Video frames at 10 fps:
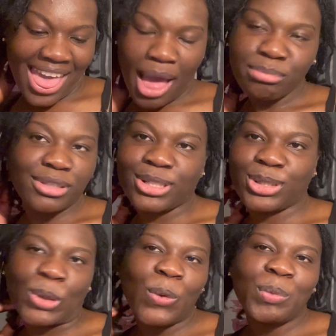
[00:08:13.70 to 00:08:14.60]
I'm
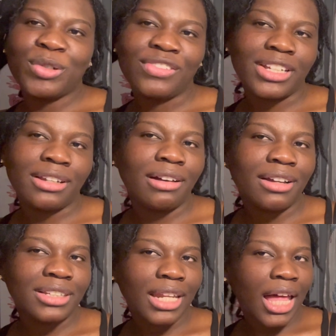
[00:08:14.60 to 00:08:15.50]
so moving
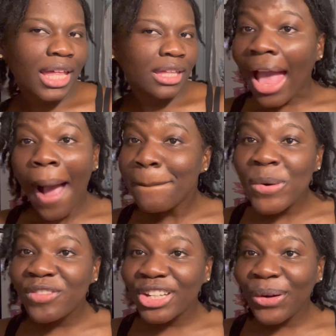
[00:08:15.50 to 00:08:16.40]
on, like, I'm
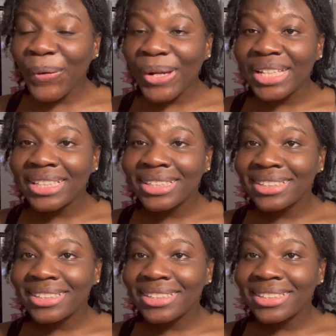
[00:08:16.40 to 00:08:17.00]
moving on.